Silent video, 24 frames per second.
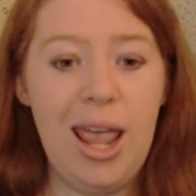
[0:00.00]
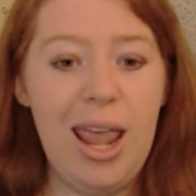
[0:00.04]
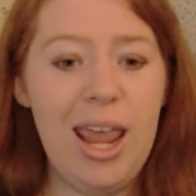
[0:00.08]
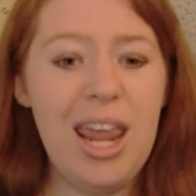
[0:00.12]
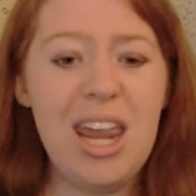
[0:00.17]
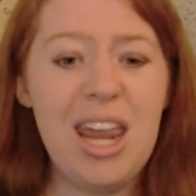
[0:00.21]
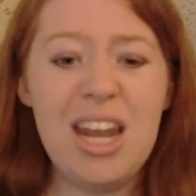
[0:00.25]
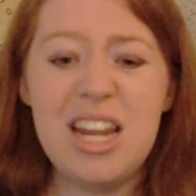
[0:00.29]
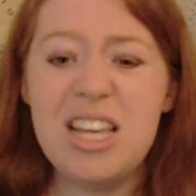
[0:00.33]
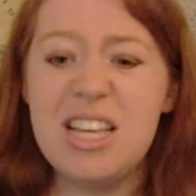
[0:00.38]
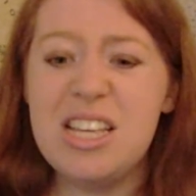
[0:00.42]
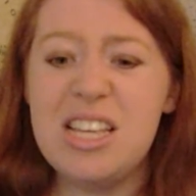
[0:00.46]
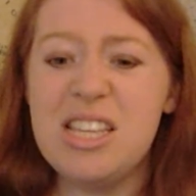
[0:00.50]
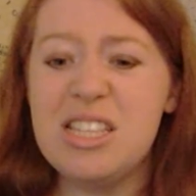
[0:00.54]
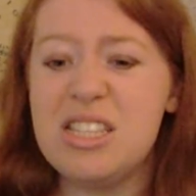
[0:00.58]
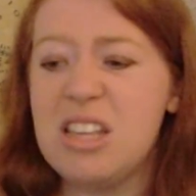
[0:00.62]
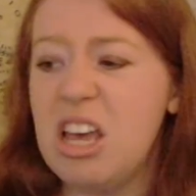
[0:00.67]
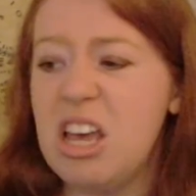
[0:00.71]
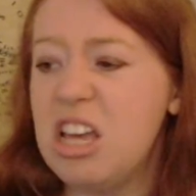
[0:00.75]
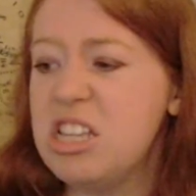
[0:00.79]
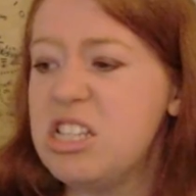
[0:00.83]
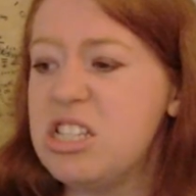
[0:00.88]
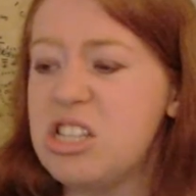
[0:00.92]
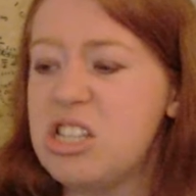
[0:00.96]
It is
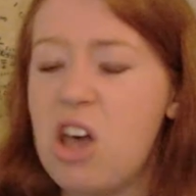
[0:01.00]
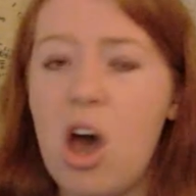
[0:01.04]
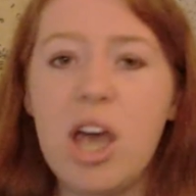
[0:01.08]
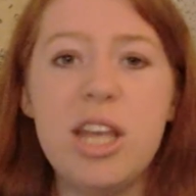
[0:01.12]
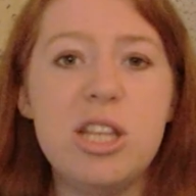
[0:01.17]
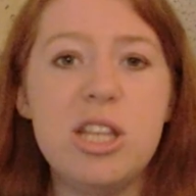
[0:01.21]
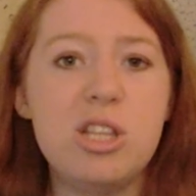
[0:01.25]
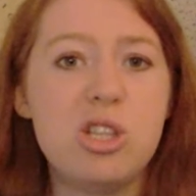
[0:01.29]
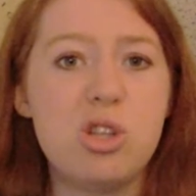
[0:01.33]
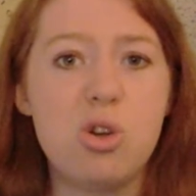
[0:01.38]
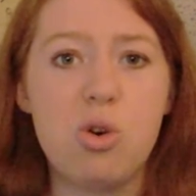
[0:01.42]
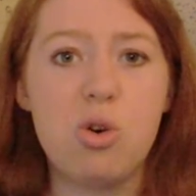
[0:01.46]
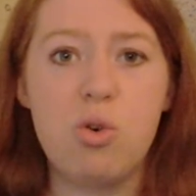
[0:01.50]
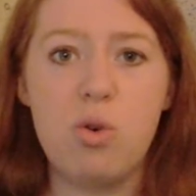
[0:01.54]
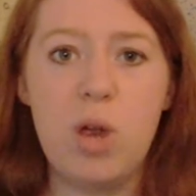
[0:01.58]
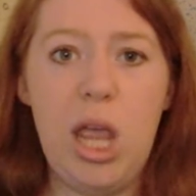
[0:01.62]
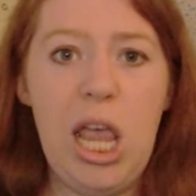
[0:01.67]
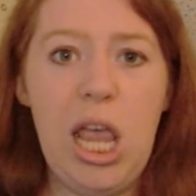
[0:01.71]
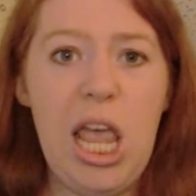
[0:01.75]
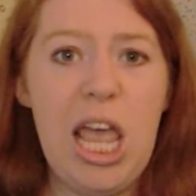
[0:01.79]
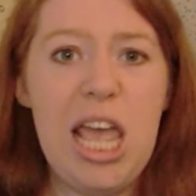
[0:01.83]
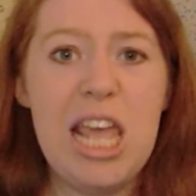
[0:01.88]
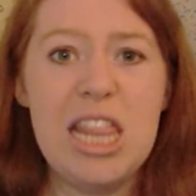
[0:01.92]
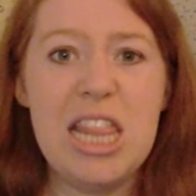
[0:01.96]
a side
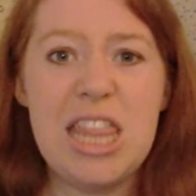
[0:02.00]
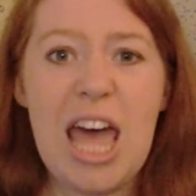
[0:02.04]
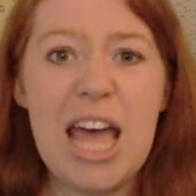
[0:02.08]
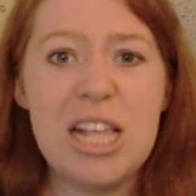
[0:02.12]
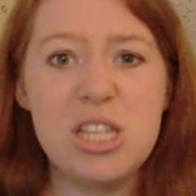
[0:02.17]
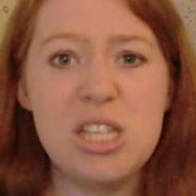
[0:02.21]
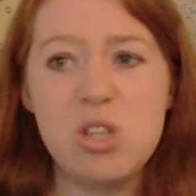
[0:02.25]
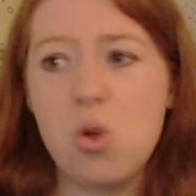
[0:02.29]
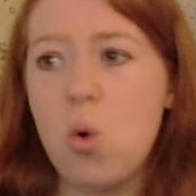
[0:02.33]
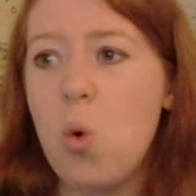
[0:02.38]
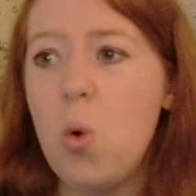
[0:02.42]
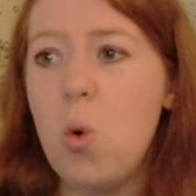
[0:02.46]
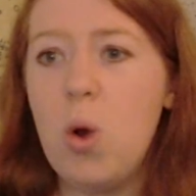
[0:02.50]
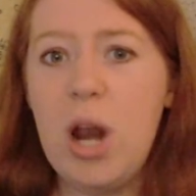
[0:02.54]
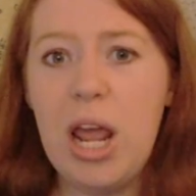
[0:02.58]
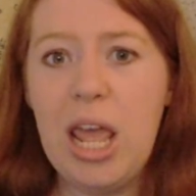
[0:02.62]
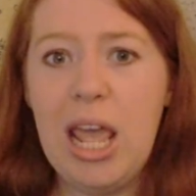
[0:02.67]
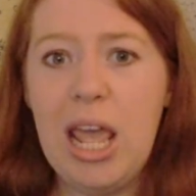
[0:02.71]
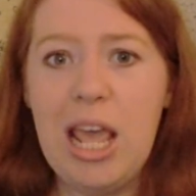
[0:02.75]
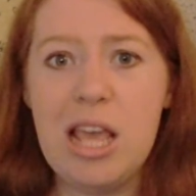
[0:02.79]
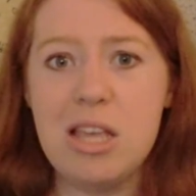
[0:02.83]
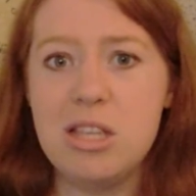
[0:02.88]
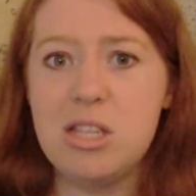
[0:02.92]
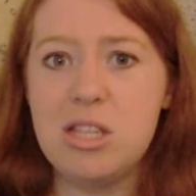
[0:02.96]
story. That's all it
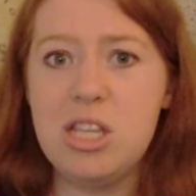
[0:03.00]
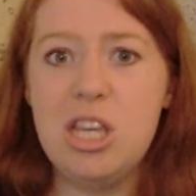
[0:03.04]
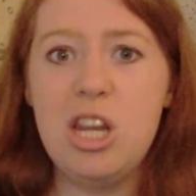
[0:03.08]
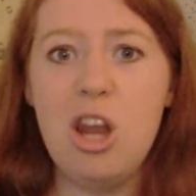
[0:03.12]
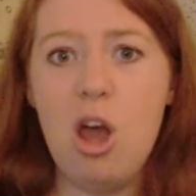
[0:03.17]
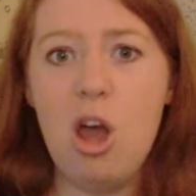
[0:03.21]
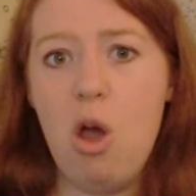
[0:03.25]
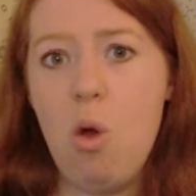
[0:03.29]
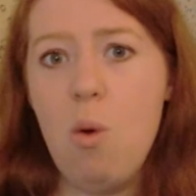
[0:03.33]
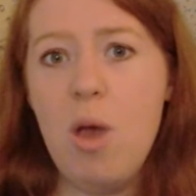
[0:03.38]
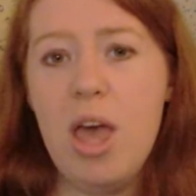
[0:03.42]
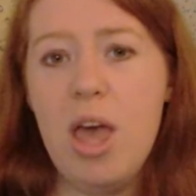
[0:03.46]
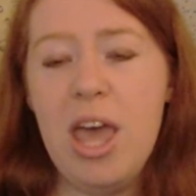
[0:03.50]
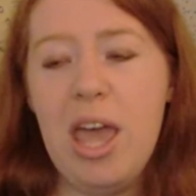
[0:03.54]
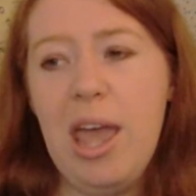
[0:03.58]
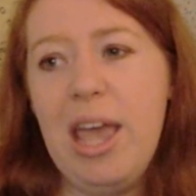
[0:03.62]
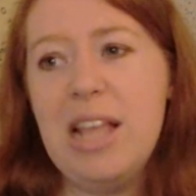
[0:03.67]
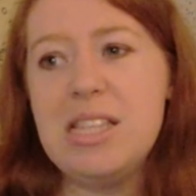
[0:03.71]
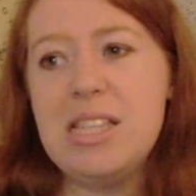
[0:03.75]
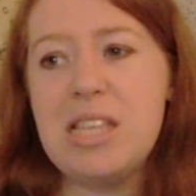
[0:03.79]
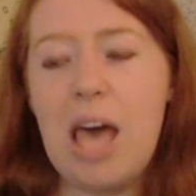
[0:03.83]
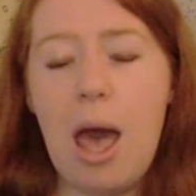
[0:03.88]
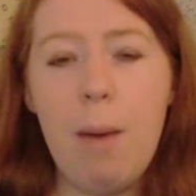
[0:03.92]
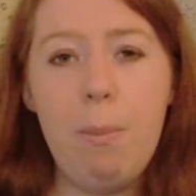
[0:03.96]
is. You know,
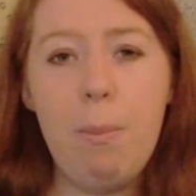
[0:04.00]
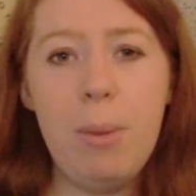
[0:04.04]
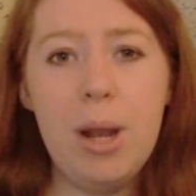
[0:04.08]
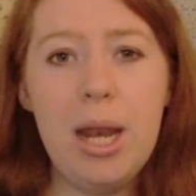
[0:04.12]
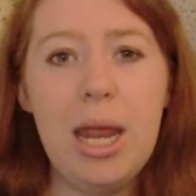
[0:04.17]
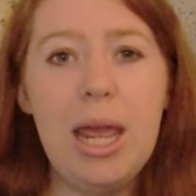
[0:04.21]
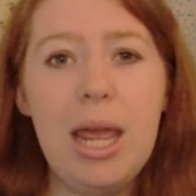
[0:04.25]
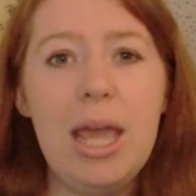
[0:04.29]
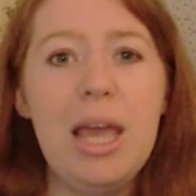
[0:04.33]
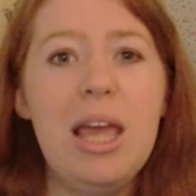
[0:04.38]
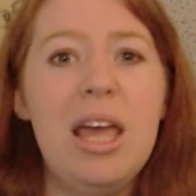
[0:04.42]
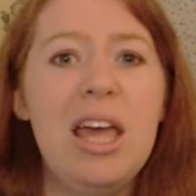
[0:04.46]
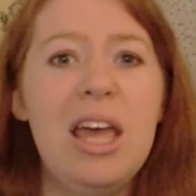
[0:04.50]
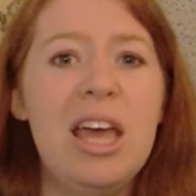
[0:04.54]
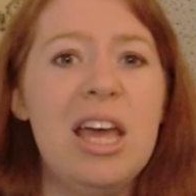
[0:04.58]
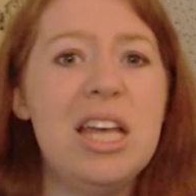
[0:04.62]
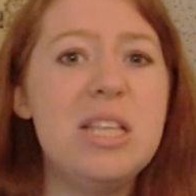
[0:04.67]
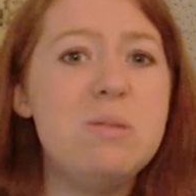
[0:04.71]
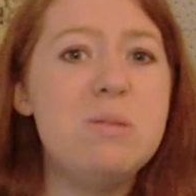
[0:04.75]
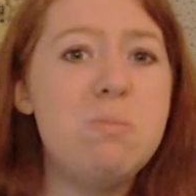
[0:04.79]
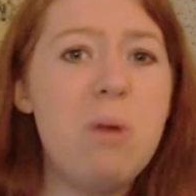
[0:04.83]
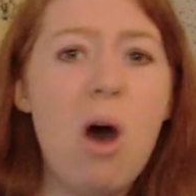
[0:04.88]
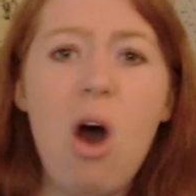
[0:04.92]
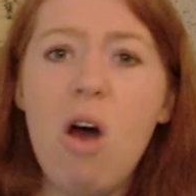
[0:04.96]
it's happening,
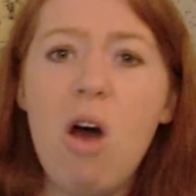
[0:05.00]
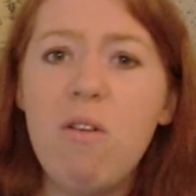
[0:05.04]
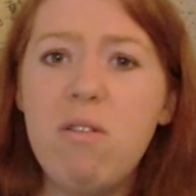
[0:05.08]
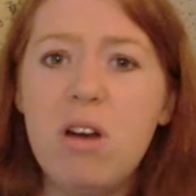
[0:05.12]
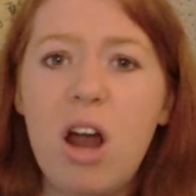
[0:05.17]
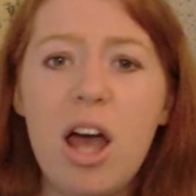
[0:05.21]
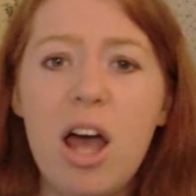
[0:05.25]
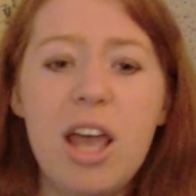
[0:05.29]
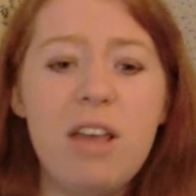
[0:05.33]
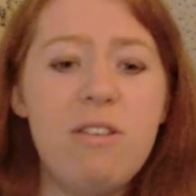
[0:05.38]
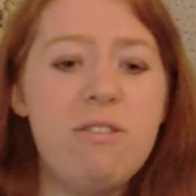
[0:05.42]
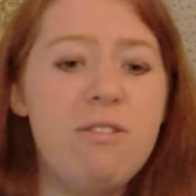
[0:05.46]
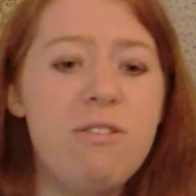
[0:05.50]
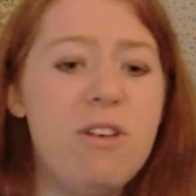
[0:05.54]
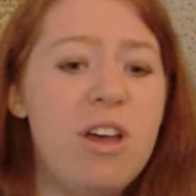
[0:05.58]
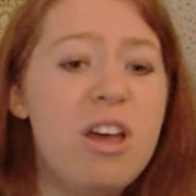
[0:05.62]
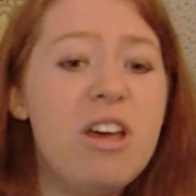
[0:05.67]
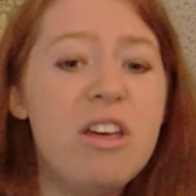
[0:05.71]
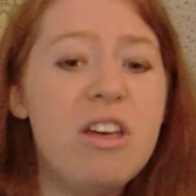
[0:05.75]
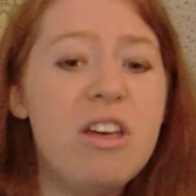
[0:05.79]
it's part of life.